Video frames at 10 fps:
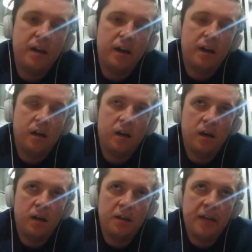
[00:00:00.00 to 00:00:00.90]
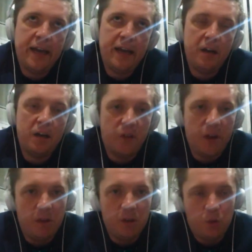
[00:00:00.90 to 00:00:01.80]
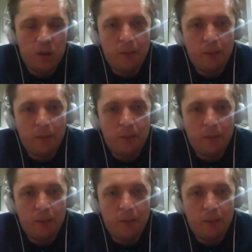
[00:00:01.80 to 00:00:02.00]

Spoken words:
So they had an agreement with the